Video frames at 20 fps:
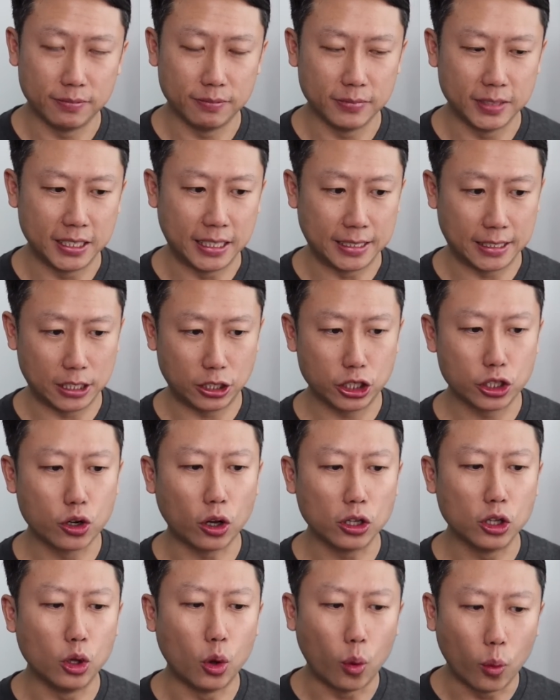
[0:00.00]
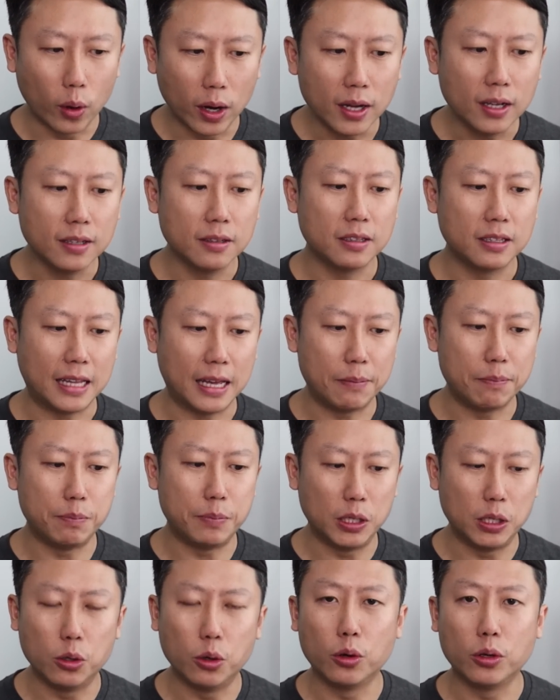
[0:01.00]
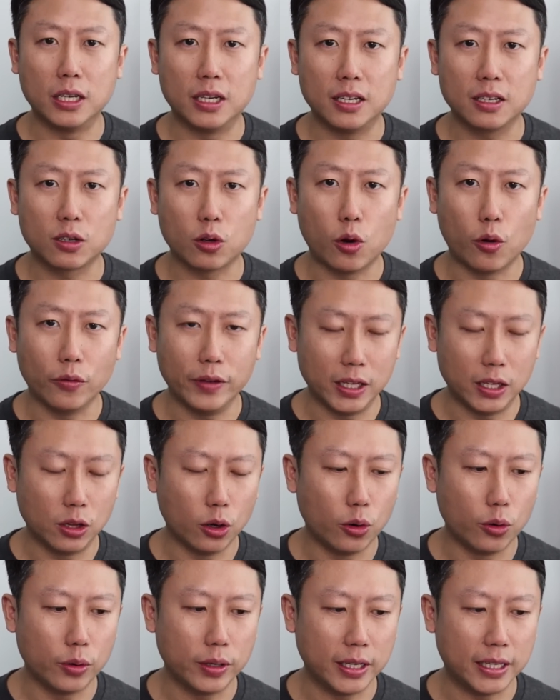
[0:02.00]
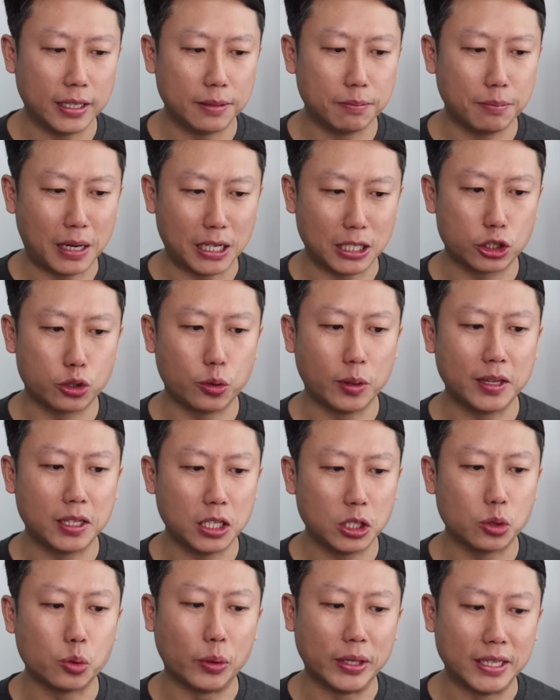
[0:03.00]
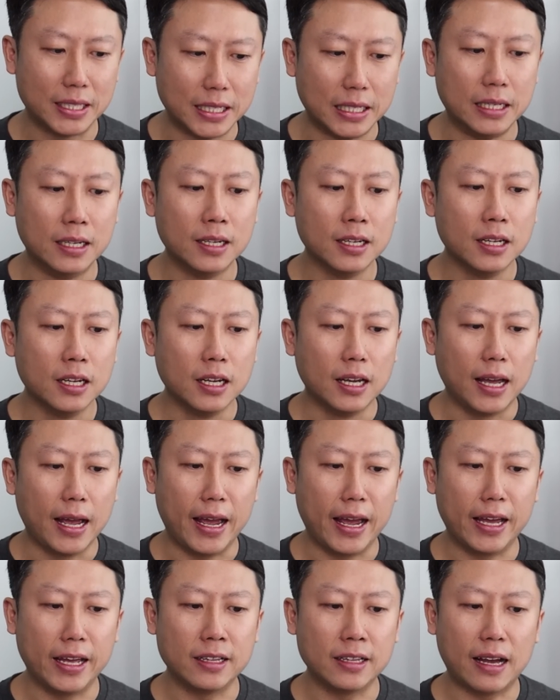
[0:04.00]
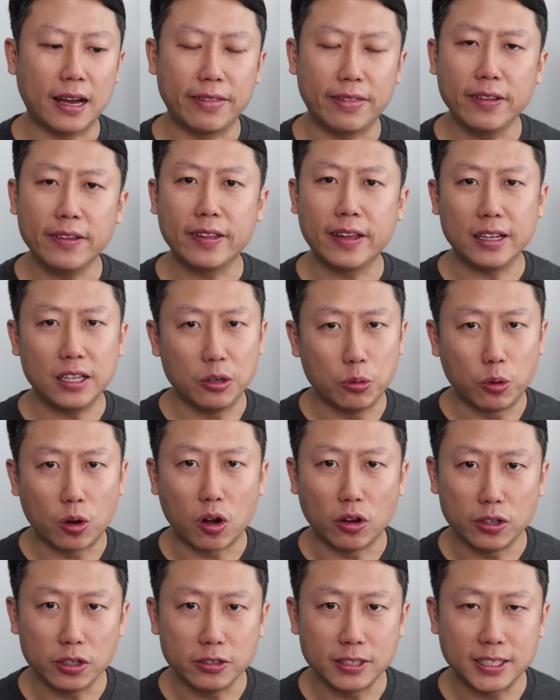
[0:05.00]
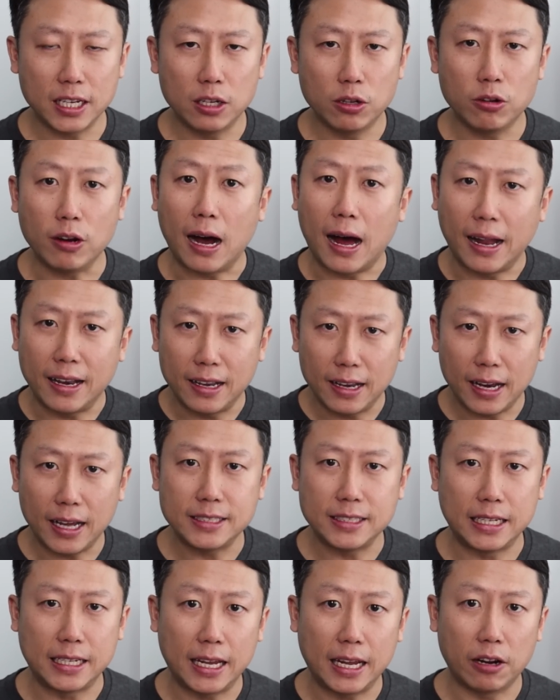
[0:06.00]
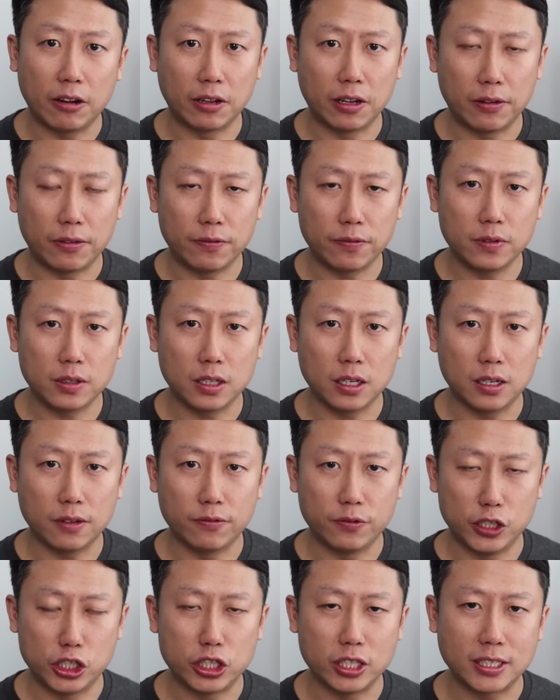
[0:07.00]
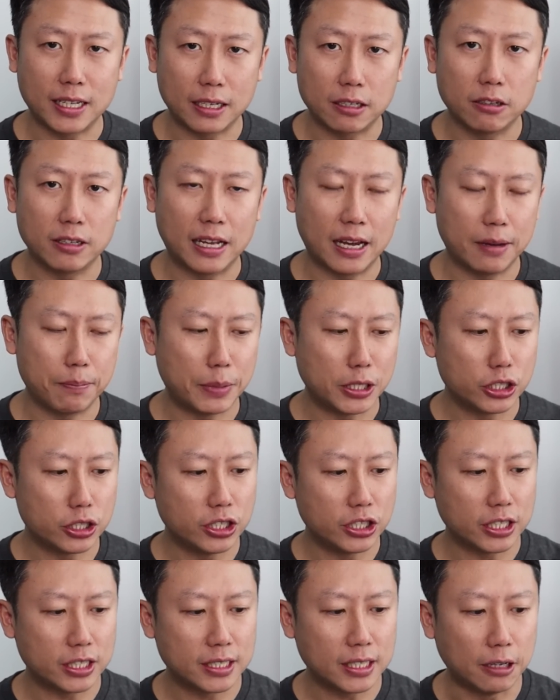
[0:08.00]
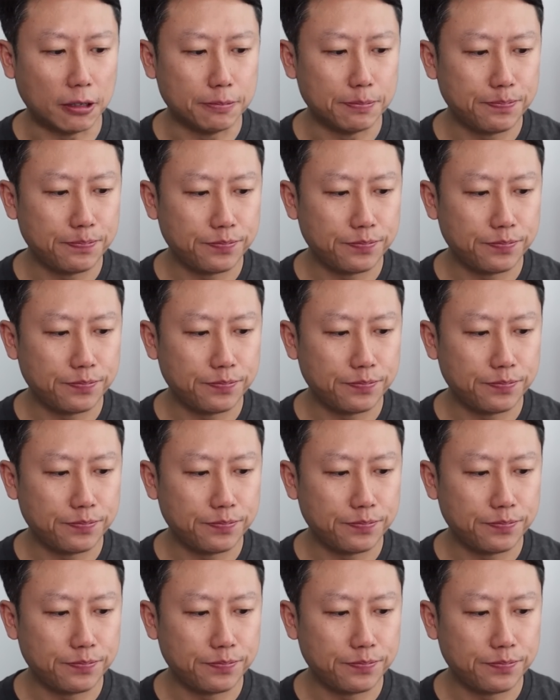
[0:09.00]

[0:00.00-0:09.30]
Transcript: It has actually gone lower than below the COVID low in March 2020. And I think that it will continue to stay low unless they get out of the vicious cycle that I mentioned just now.